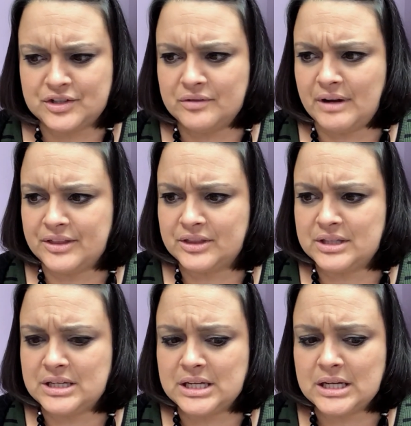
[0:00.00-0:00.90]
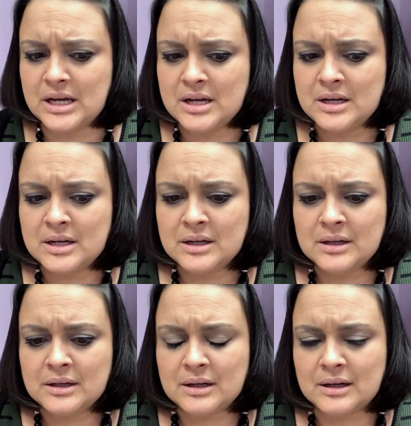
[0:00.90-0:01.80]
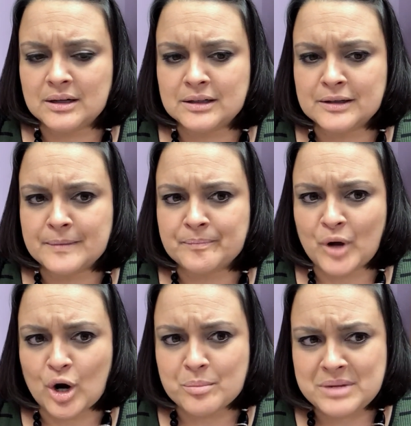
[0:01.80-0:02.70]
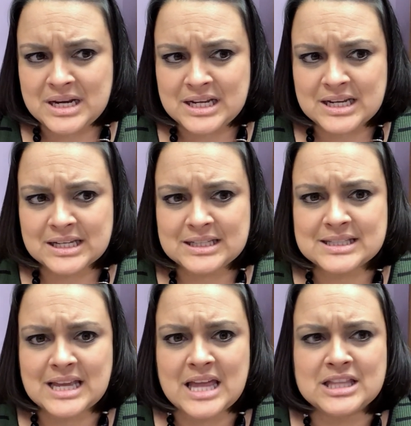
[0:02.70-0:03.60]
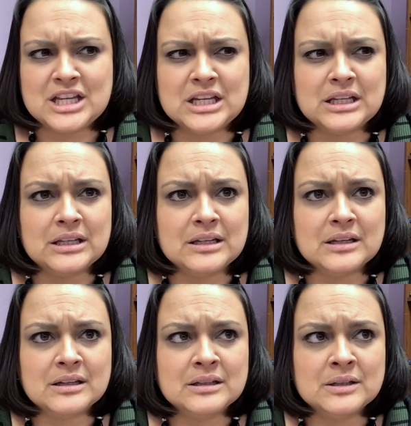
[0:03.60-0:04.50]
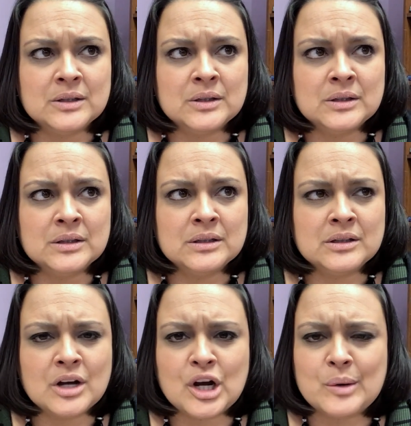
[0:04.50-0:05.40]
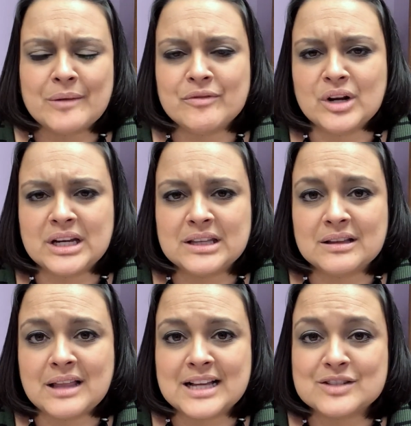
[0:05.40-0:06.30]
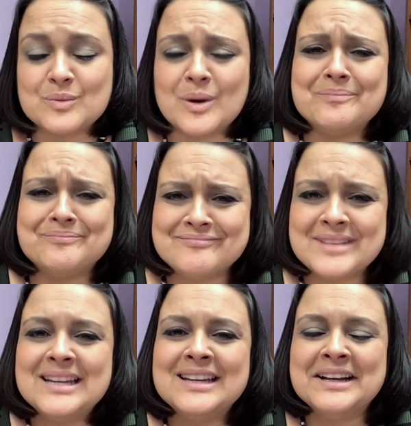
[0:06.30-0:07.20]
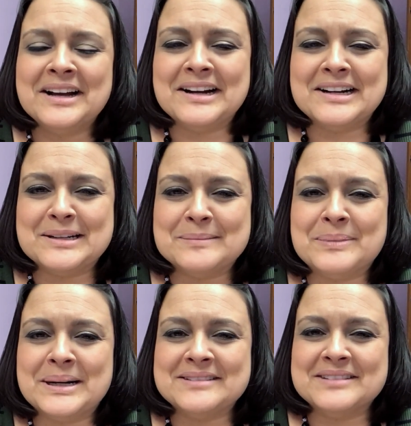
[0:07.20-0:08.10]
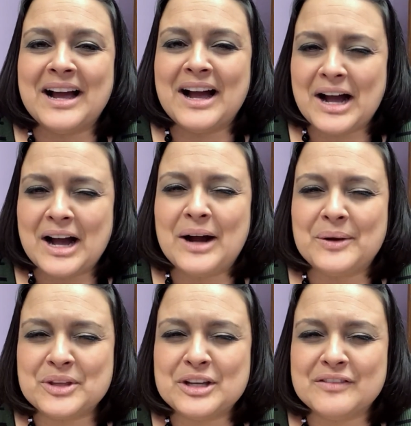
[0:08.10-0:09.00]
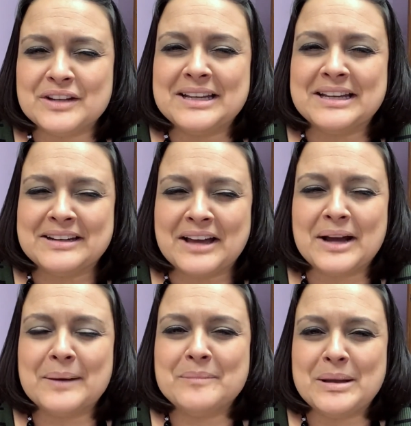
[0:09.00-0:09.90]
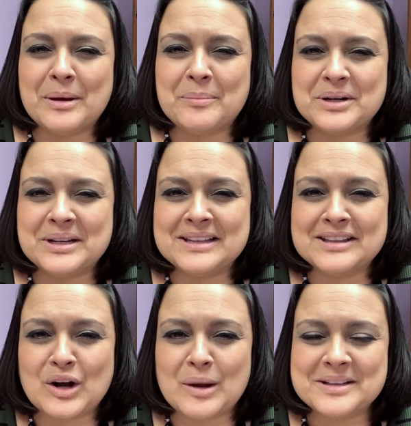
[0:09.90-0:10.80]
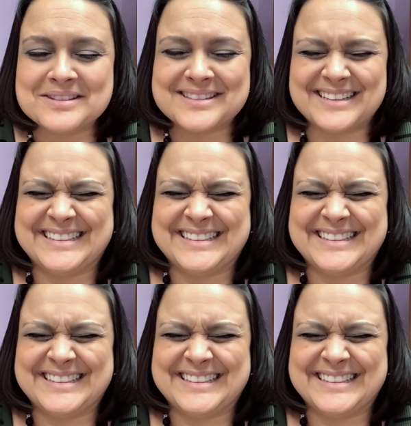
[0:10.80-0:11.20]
you've got the Armenians, and then, I'm forgetting the last one. But I'll think of it and maybe I'll put it in the comments.